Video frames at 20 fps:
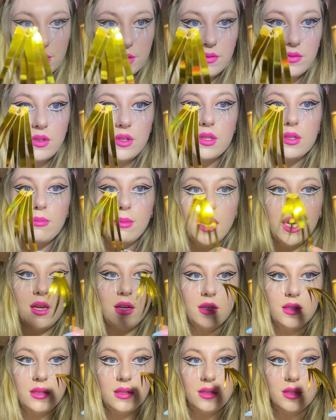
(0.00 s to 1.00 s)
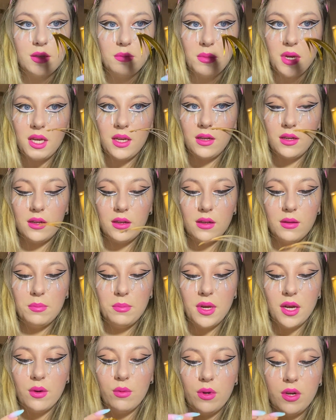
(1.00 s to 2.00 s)
I've just made to make
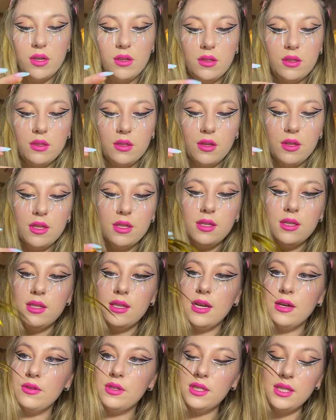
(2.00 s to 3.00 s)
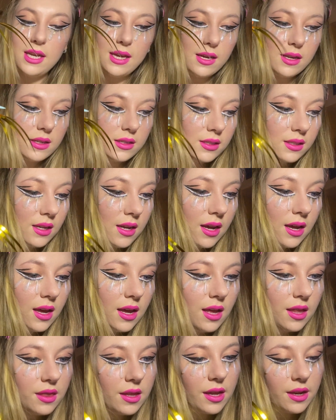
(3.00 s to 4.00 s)
bigger ones. So this is now 6,
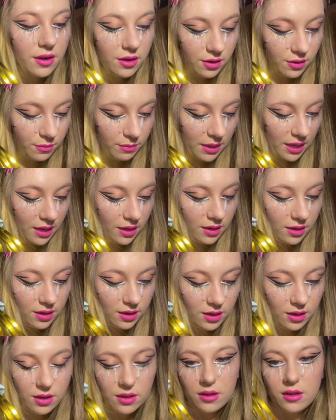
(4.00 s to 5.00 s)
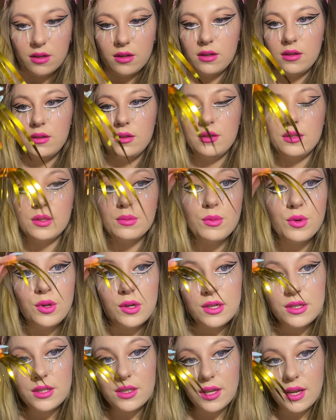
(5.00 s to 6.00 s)
then I'll make another
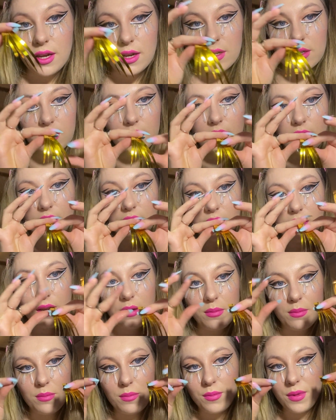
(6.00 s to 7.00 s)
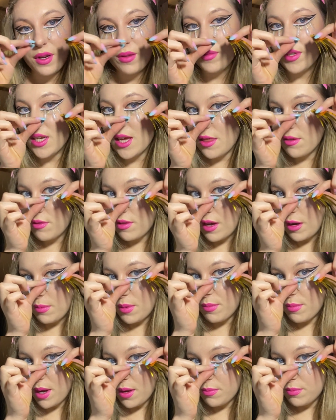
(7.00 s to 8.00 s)
smaller 6 and bring them together, and that'll be
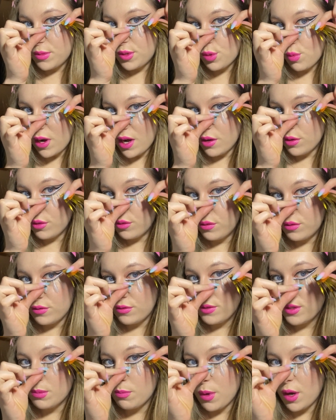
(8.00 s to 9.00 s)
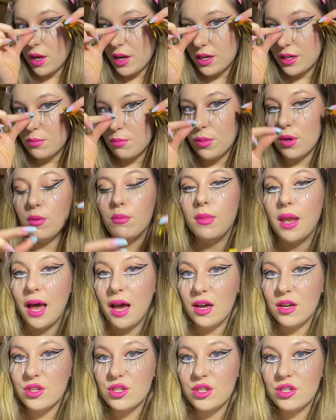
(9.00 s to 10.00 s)
my 12 spiked bottom
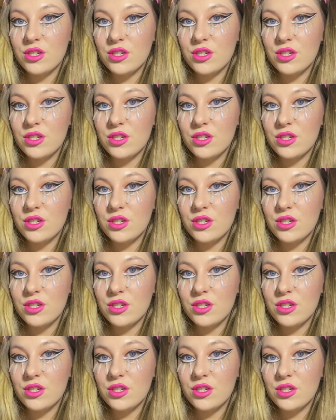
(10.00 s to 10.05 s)
lash.